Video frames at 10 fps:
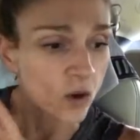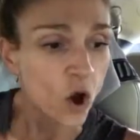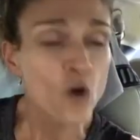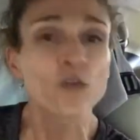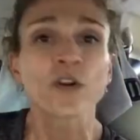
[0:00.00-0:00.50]

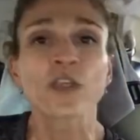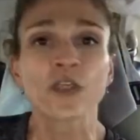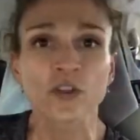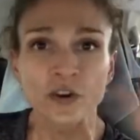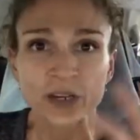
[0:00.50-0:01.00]
over the
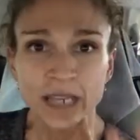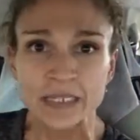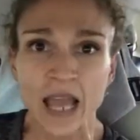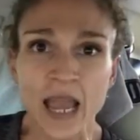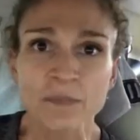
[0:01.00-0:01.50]
30-day
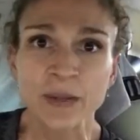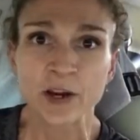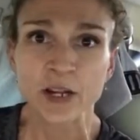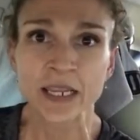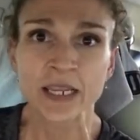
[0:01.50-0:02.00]
time
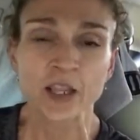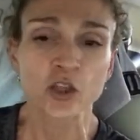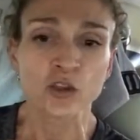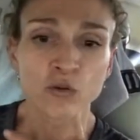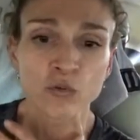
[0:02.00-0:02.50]
period,
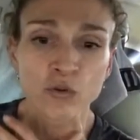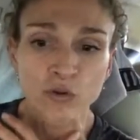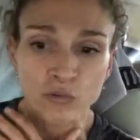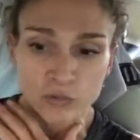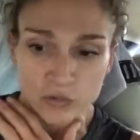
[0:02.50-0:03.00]
you
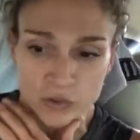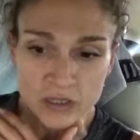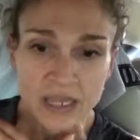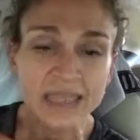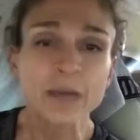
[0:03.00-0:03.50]

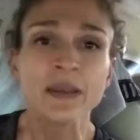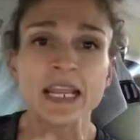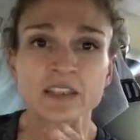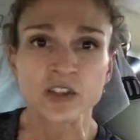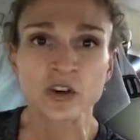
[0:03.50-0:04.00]

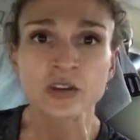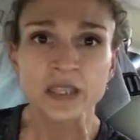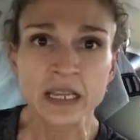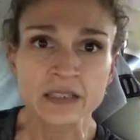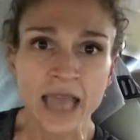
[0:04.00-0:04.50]
eliminate certain
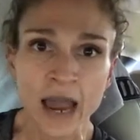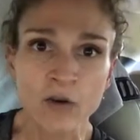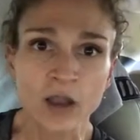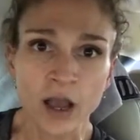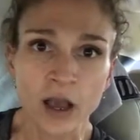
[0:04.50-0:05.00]
things
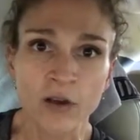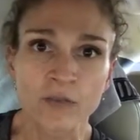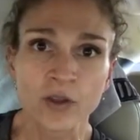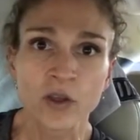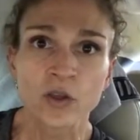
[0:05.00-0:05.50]
out
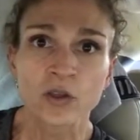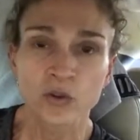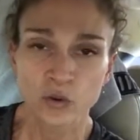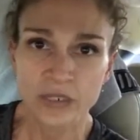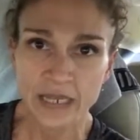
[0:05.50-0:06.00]
of
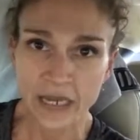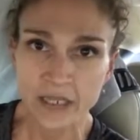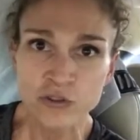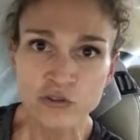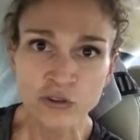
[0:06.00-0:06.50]
your daily
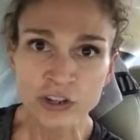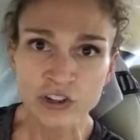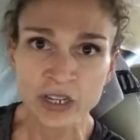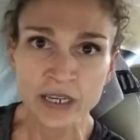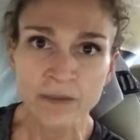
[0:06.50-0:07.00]

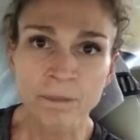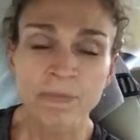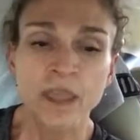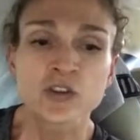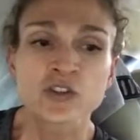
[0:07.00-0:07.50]
nutrition
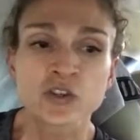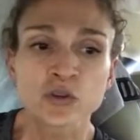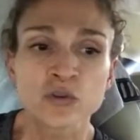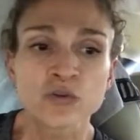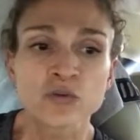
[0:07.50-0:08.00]

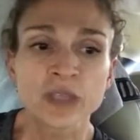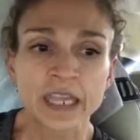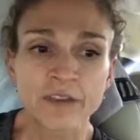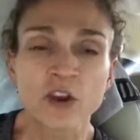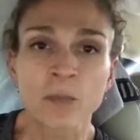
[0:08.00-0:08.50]
to
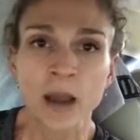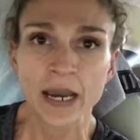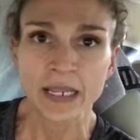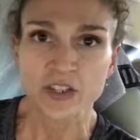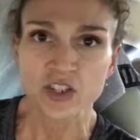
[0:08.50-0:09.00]
give your
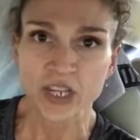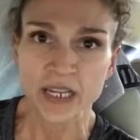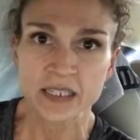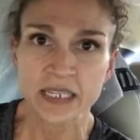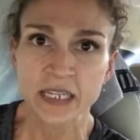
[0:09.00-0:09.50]
body a
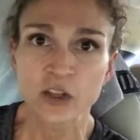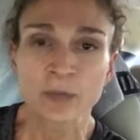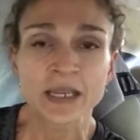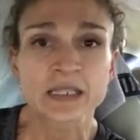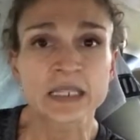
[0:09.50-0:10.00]
chance to heal,
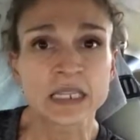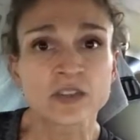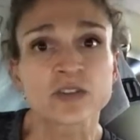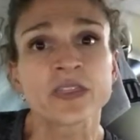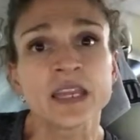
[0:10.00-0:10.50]
because these
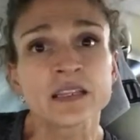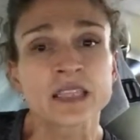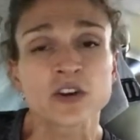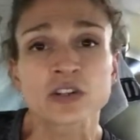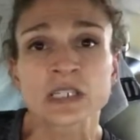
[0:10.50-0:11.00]
are things
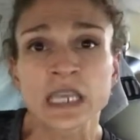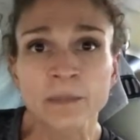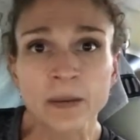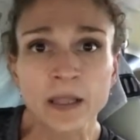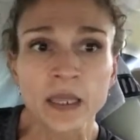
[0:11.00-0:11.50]
that are
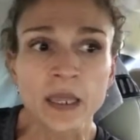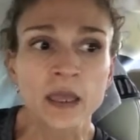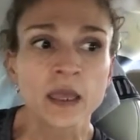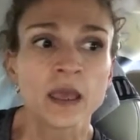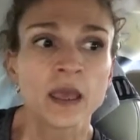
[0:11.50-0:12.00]
typically
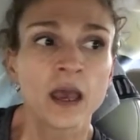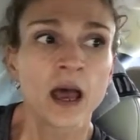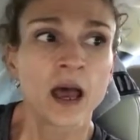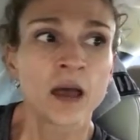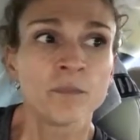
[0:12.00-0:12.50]

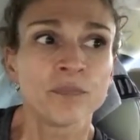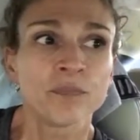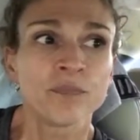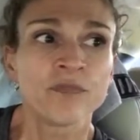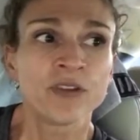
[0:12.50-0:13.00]

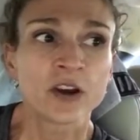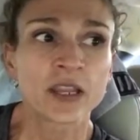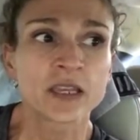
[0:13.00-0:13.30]
very